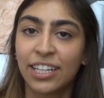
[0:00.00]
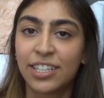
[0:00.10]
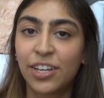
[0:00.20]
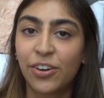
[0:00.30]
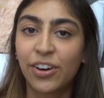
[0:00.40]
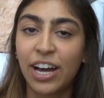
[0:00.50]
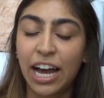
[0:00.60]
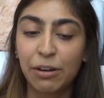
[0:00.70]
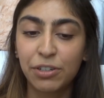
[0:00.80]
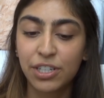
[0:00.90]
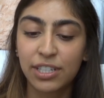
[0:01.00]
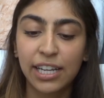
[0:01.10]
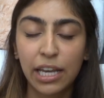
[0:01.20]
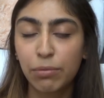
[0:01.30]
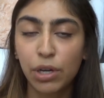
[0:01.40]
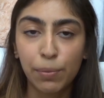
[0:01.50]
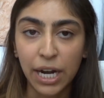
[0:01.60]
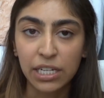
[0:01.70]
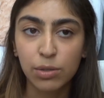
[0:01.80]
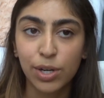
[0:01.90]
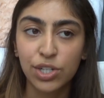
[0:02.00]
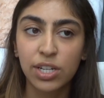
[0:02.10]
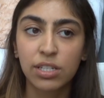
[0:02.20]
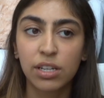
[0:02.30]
So I would just like keep doing practice questions,